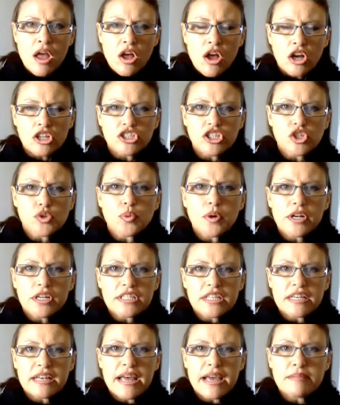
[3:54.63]
I just
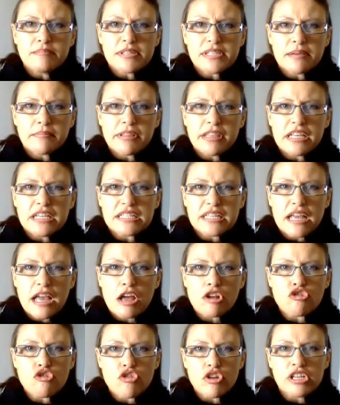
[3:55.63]
wanted to name some of these
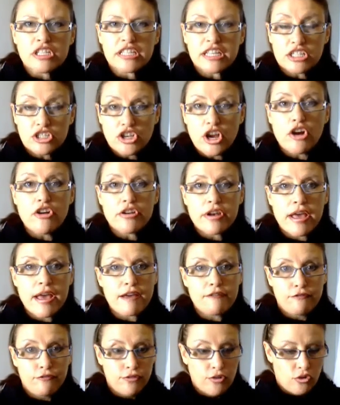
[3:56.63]
countries that don't
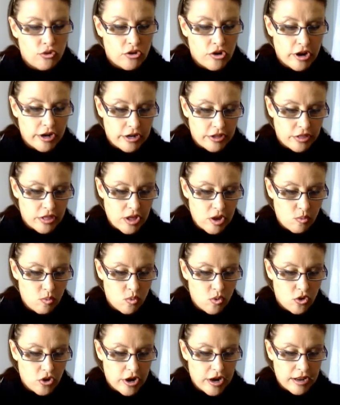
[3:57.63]
have fluoride in their
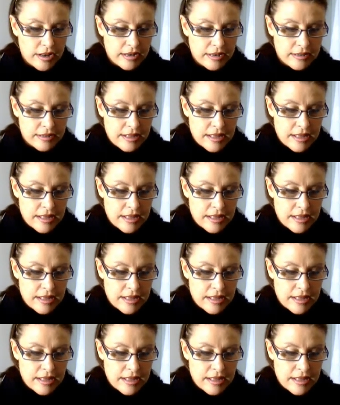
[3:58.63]
water.